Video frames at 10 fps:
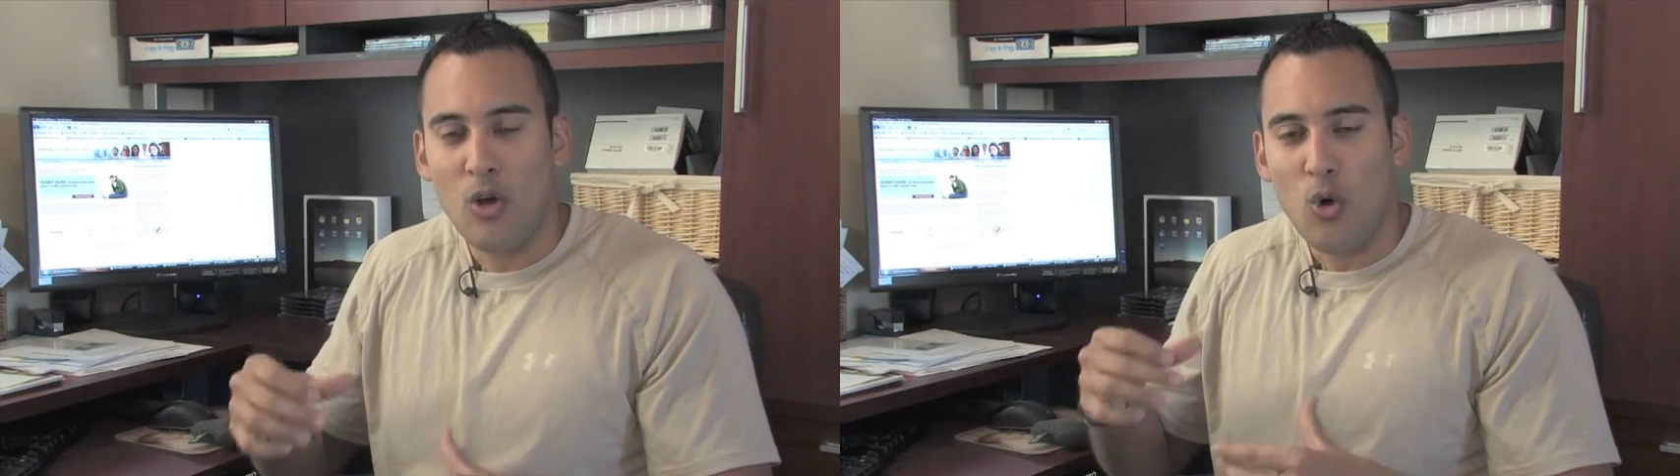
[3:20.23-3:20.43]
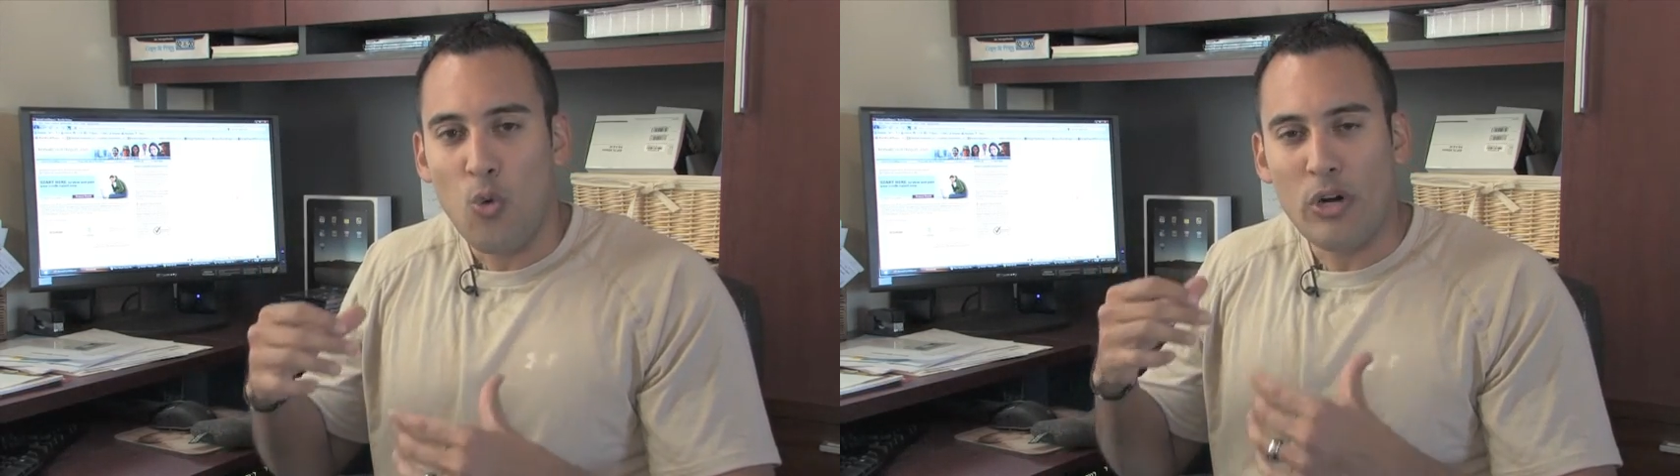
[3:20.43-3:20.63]

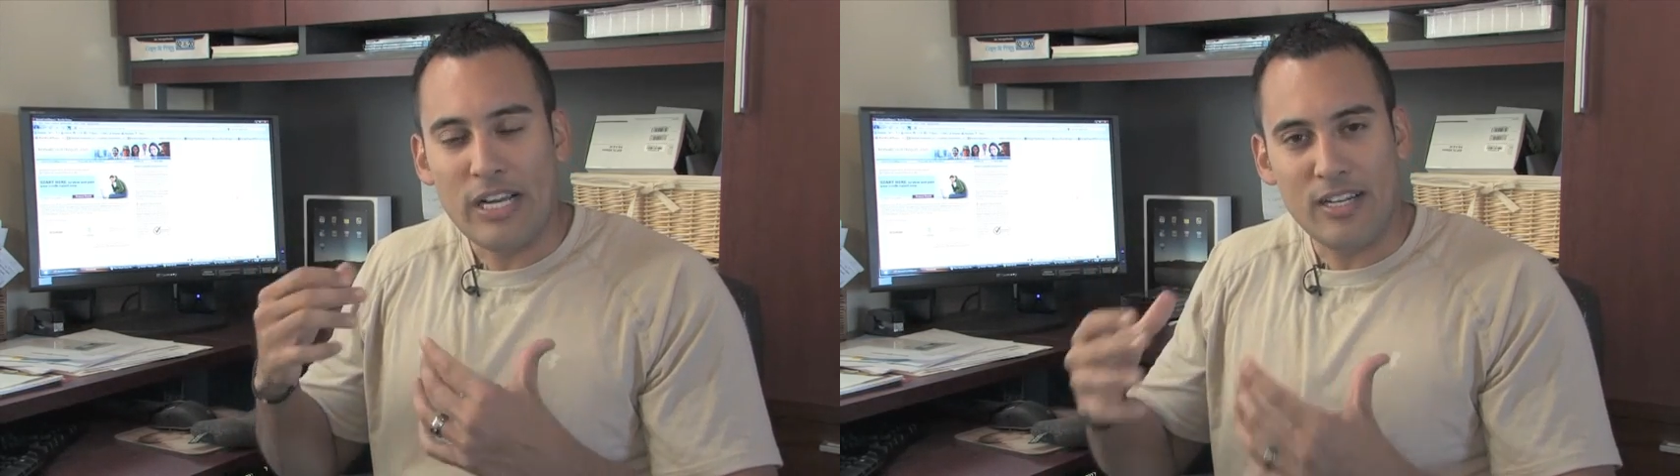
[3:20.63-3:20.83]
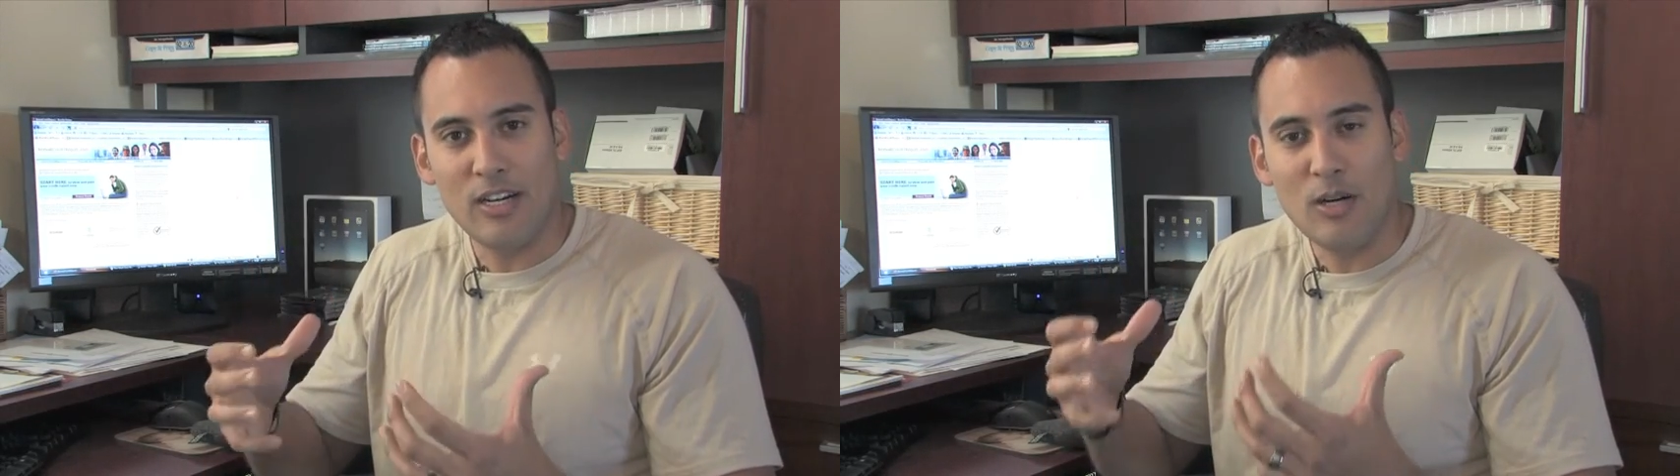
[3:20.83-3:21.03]
When it
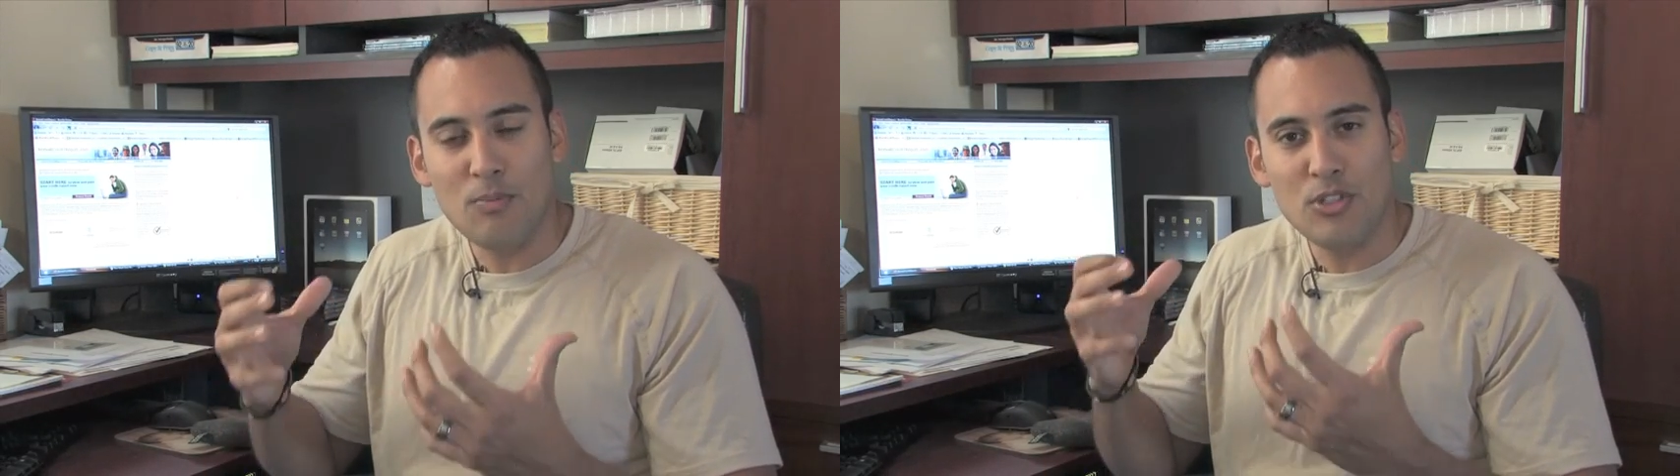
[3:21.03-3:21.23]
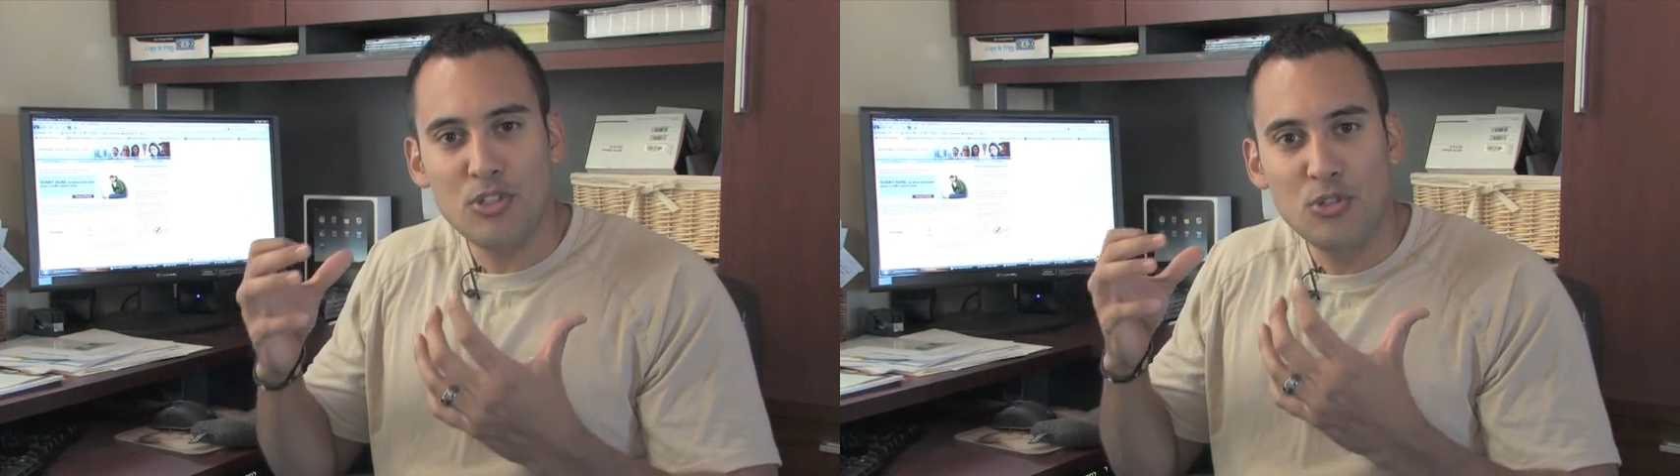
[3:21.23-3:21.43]

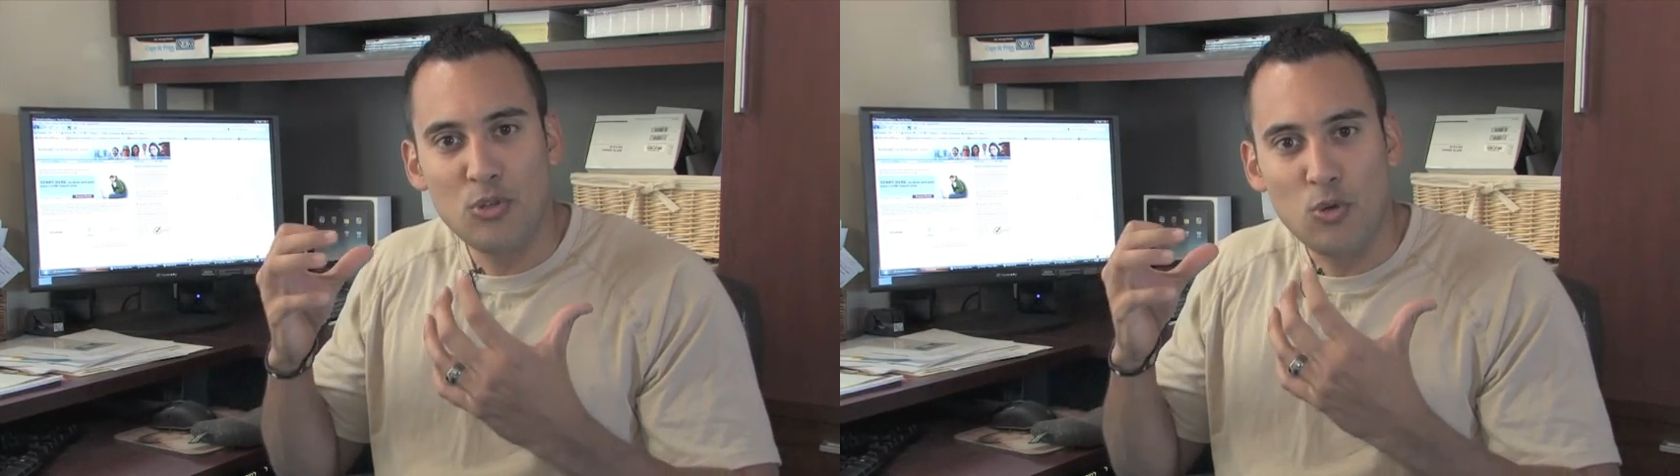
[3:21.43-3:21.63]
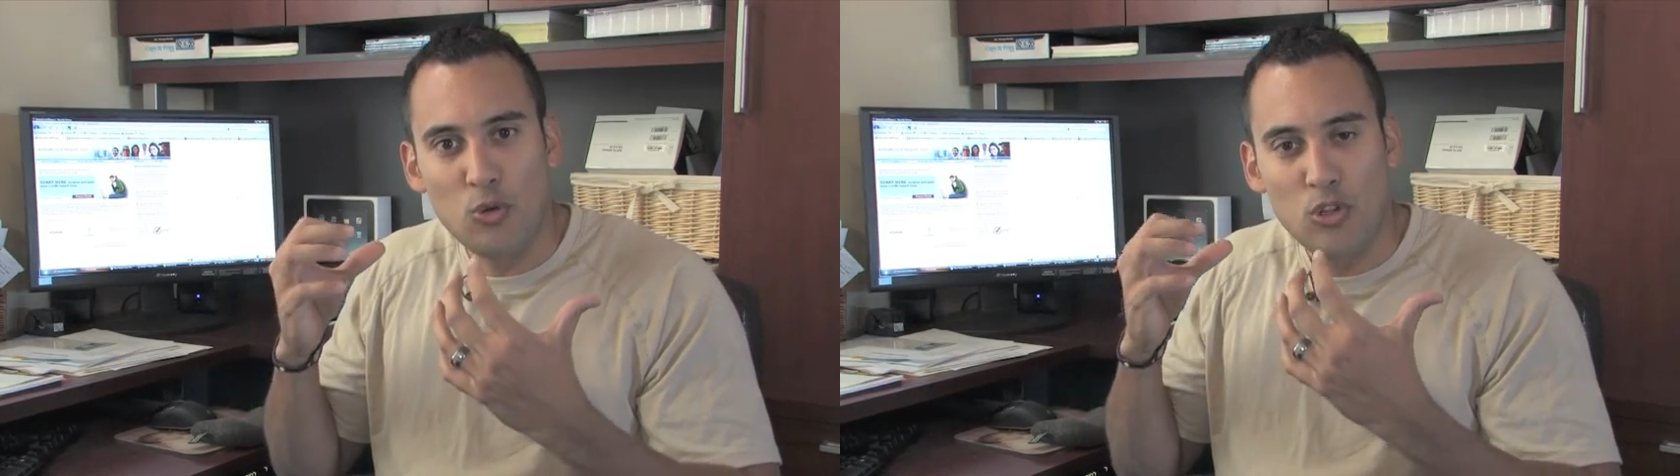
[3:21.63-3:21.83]
comes to